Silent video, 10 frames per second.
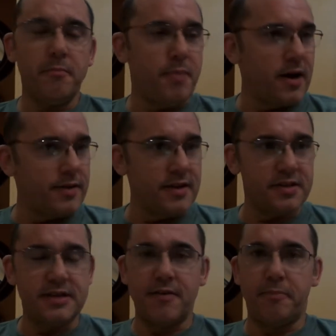better than the
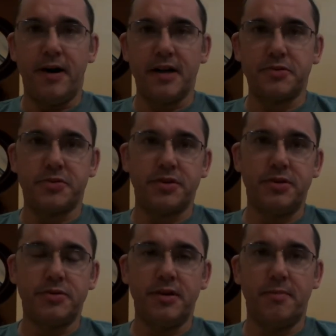seven pots, which is
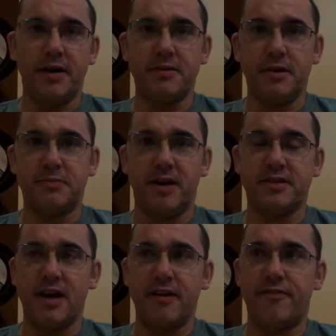usually my is my
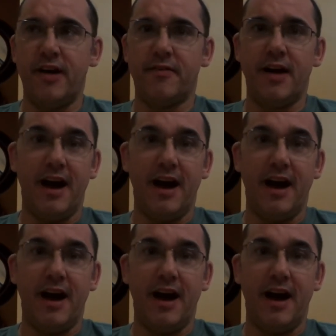second favorite